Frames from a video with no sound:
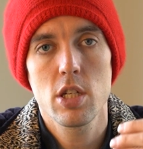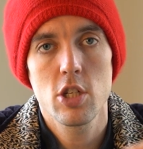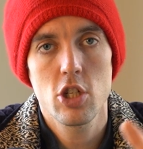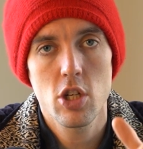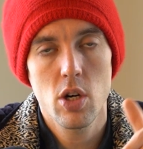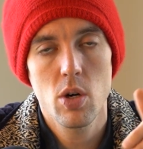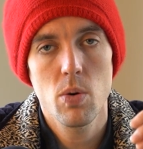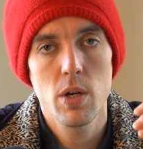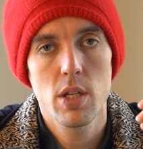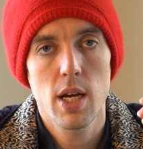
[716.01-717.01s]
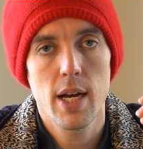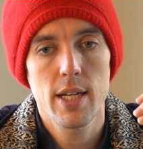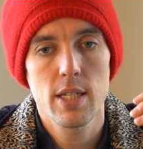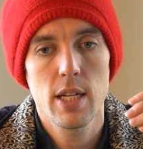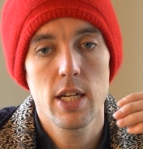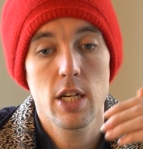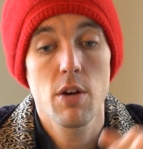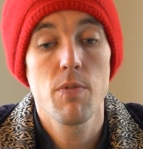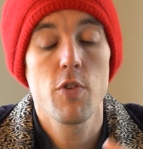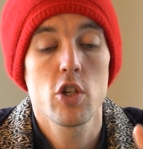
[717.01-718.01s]
show that it
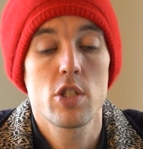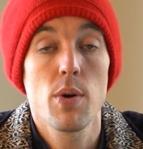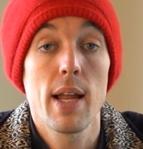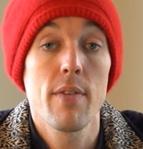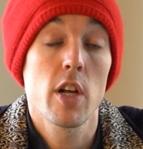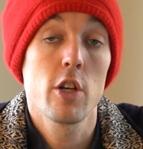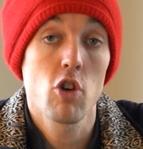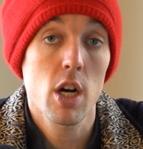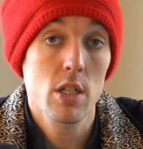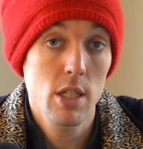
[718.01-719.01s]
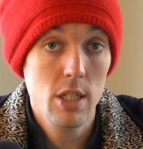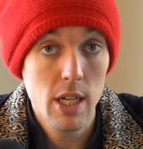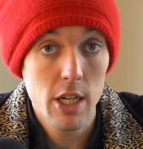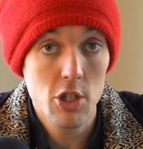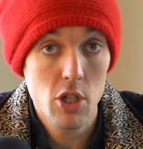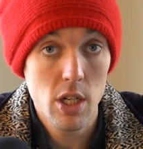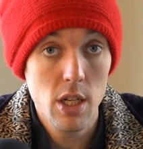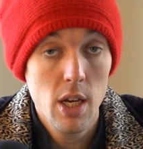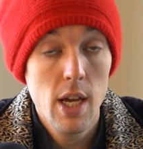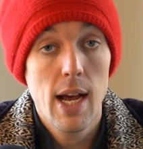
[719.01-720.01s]
converts to
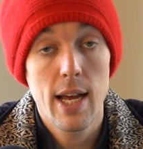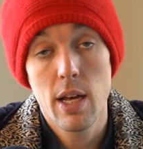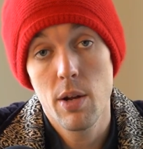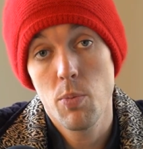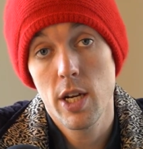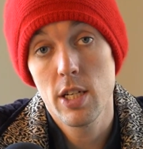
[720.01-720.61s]
11-hydroxy-THC, and then when